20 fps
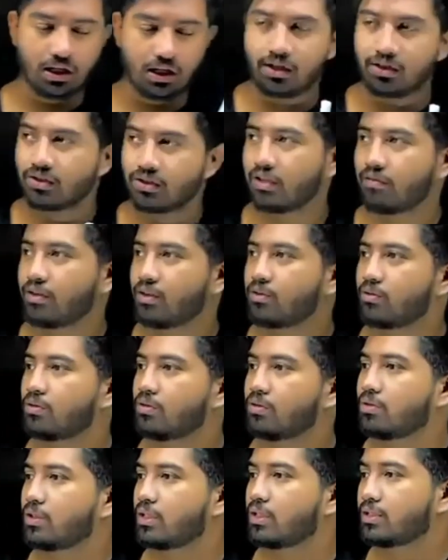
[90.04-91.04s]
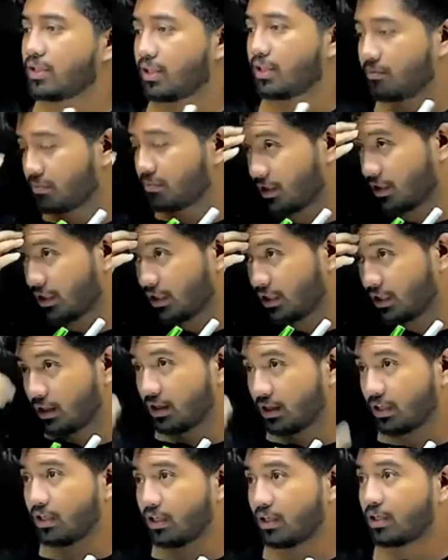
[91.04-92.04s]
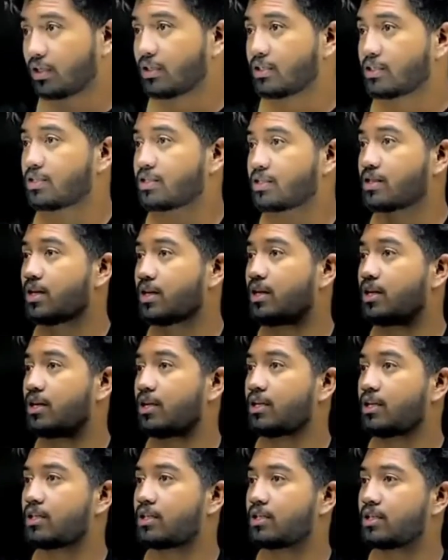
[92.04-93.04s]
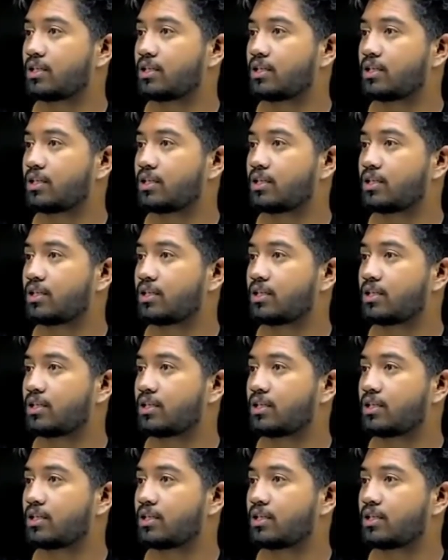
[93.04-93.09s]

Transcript: Shall we do the same thing in here? Start.